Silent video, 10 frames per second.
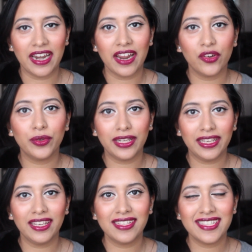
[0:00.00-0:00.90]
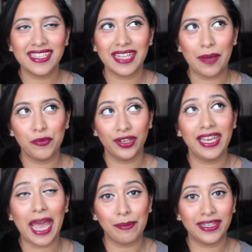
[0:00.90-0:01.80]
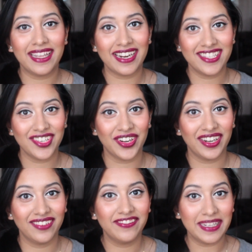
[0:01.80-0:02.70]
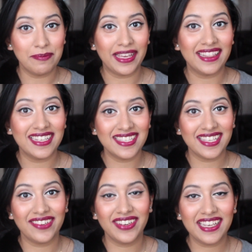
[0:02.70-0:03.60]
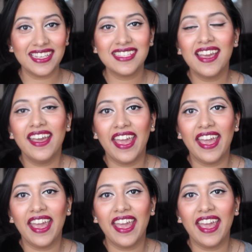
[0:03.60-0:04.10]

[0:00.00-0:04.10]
And I'm really happy that I started filming this series,